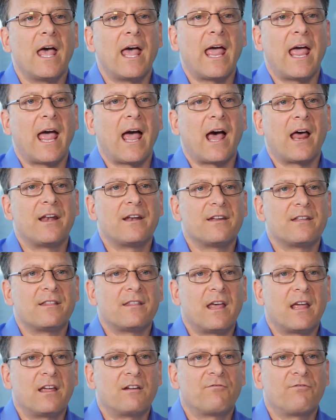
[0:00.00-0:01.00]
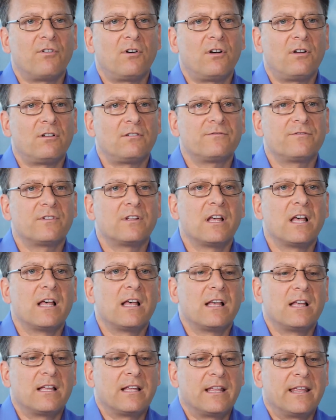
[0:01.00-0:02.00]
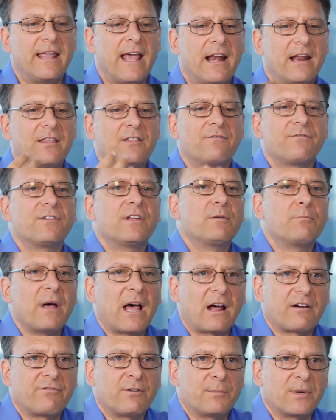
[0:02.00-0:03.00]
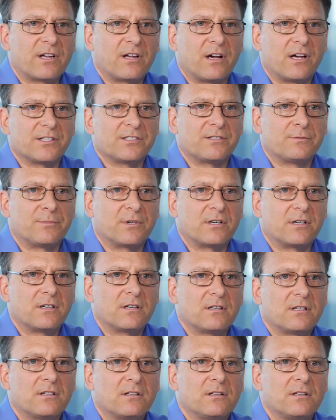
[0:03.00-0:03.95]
and they involve getting the feedback from a customer,